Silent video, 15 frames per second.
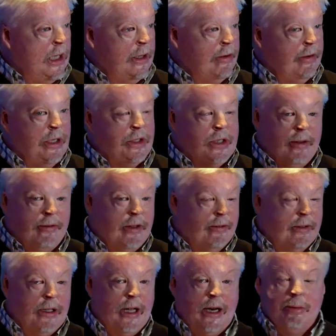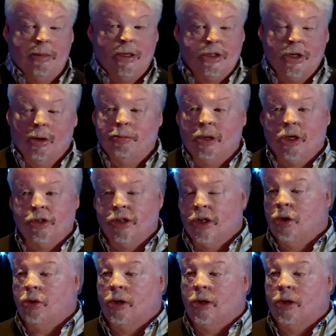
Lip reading: And the reason I've given that up is not because I